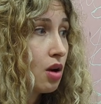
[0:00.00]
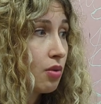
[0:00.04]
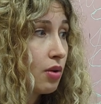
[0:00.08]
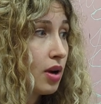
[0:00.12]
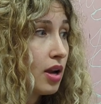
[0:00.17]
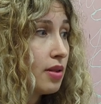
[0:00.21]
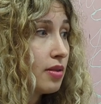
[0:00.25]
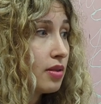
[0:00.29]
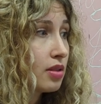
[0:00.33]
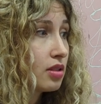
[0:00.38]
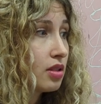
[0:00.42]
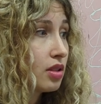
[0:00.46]

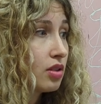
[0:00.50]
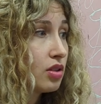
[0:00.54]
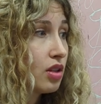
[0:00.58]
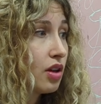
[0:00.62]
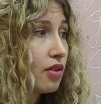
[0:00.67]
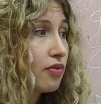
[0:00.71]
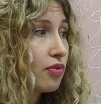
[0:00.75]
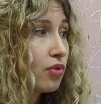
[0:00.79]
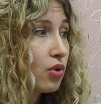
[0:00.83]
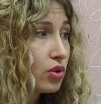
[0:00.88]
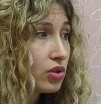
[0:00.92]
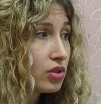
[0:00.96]
Right? The
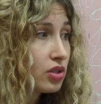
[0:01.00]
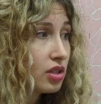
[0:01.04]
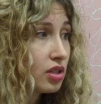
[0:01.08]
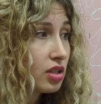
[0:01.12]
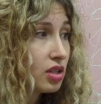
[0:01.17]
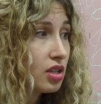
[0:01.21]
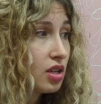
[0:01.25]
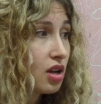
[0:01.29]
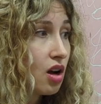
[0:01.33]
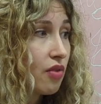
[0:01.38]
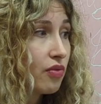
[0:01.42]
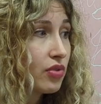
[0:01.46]

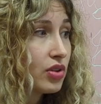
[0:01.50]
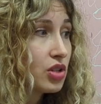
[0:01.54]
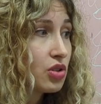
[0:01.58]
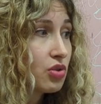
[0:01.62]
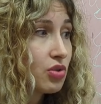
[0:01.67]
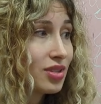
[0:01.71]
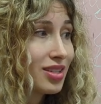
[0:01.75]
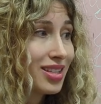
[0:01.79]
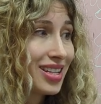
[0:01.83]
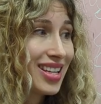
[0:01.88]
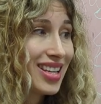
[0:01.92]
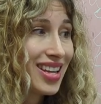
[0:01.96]
diversity of
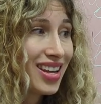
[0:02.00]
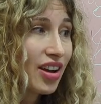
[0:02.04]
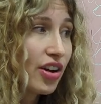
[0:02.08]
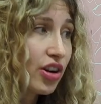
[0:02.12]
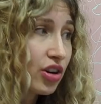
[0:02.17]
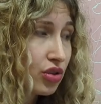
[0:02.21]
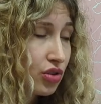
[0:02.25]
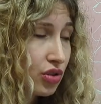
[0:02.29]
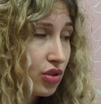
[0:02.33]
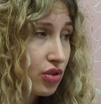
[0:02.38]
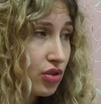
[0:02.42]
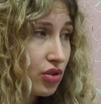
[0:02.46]
interesting
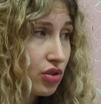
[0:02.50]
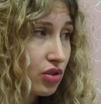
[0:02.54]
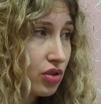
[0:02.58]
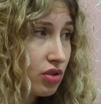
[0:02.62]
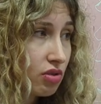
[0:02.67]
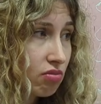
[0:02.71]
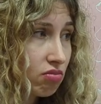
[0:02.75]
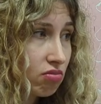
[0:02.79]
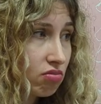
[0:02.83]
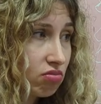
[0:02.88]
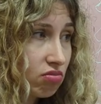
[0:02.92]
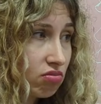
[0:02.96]

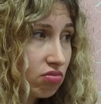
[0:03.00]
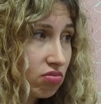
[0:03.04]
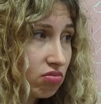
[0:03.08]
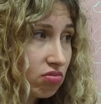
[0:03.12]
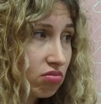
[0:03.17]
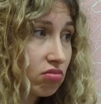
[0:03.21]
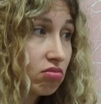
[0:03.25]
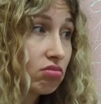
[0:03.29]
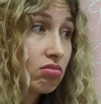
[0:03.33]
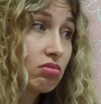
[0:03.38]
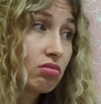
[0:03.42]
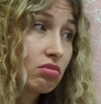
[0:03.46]
characters
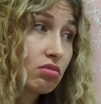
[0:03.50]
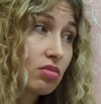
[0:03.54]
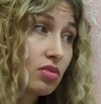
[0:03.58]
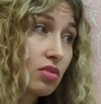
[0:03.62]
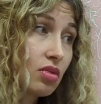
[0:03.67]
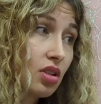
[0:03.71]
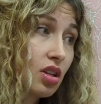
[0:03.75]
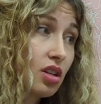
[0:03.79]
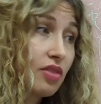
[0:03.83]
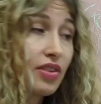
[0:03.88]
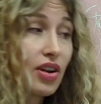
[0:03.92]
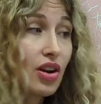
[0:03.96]

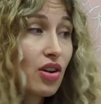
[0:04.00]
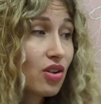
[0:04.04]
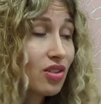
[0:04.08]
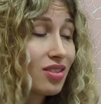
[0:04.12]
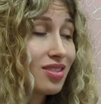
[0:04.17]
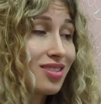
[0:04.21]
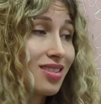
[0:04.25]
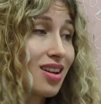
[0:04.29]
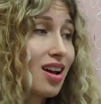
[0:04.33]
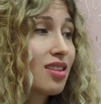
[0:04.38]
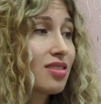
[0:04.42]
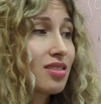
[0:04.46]
and
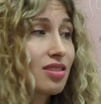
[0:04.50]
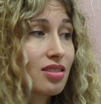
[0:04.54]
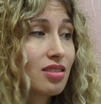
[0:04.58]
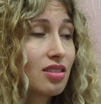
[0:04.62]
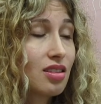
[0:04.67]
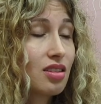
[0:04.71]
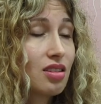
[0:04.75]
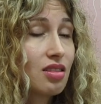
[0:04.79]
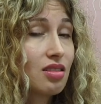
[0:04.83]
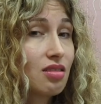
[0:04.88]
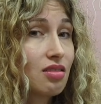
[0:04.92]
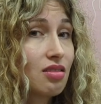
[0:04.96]
various tasks
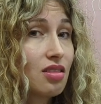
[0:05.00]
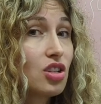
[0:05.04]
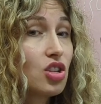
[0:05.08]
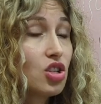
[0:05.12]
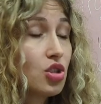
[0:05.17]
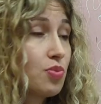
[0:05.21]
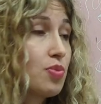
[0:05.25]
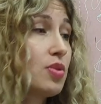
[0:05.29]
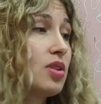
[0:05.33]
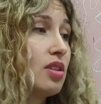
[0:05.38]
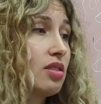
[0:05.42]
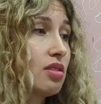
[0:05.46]
in
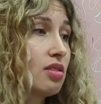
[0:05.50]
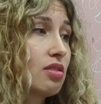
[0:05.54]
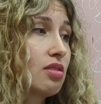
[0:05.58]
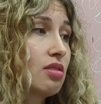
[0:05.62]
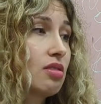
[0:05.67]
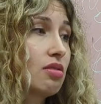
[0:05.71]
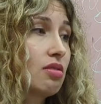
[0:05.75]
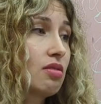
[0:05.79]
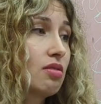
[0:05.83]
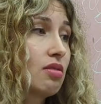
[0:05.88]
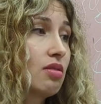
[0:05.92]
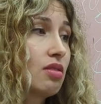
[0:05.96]
each piece.
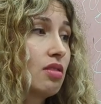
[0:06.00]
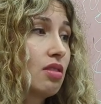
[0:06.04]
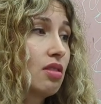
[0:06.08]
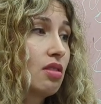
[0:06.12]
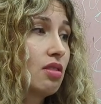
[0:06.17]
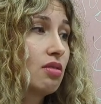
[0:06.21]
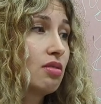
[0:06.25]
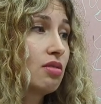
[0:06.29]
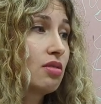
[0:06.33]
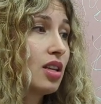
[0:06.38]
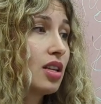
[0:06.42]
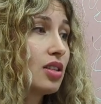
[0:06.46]

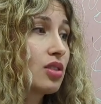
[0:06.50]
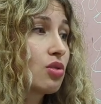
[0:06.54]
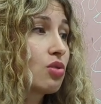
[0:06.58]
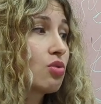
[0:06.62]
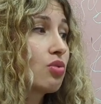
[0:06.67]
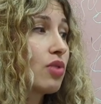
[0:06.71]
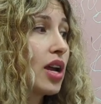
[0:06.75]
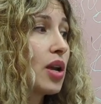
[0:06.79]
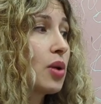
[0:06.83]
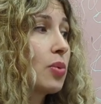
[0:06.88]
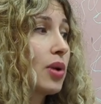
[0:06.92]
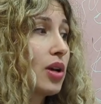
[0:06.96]
That's a
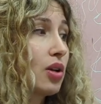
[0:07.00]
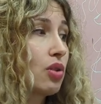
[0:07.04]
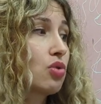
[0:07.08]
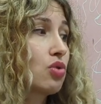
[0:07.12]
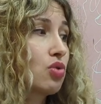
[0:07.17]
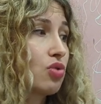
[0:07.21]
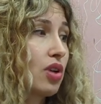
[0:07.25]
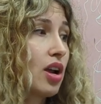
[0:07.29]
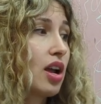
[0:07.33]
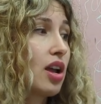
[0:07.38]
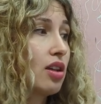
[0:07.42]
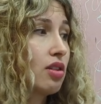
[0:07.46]
great way to
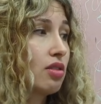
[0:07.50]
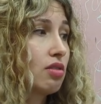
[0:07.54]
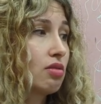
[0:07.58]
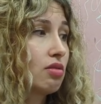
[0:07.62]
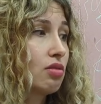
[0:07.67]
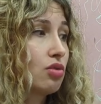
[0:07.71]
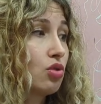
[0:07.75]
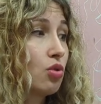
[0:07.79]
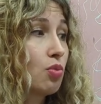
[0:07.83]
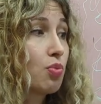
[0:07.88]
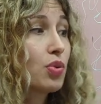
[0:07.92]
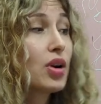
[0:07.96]
train
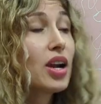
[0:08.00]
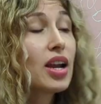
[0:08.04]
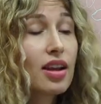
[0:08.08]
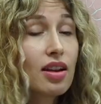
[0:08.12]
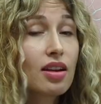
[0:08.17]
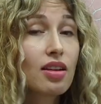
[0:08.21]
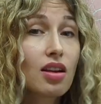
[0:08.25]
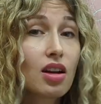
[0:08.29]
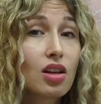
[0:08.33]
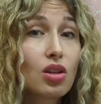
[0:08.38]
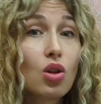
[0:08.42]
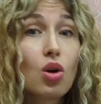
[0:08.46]
your
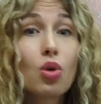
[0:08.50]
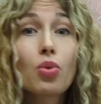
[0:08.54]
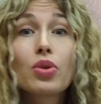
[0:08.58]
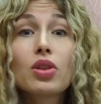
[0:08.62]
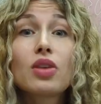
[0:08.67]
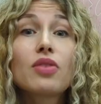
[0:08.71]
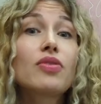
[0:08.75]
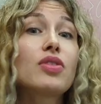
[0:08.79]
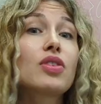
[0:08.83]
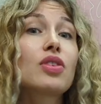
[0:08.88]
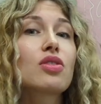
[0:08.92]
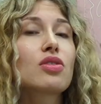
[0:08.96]
brain along
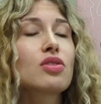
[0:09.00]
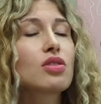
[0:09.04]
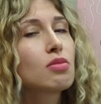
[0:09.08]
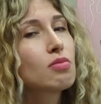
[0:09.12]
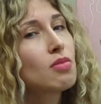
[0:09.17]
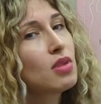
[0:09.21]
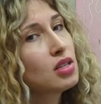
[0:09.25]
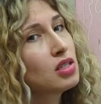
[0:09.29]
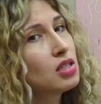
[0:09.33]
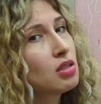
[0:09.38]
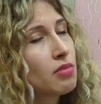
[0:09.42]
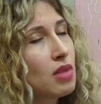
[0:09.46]
with your fingers
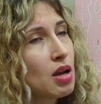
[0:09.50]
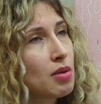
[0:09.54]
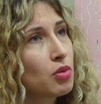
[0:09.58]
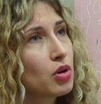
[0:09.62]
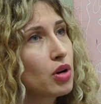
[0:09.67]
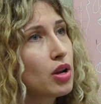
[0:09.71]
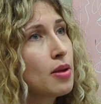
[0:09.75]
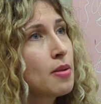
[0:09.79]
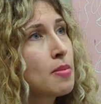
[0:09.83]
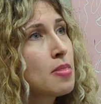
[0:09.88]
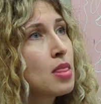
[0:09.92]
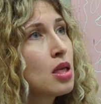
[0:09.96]
and muscle
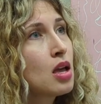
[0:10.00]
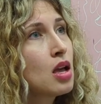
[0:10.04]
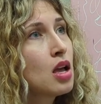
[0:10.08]
memory.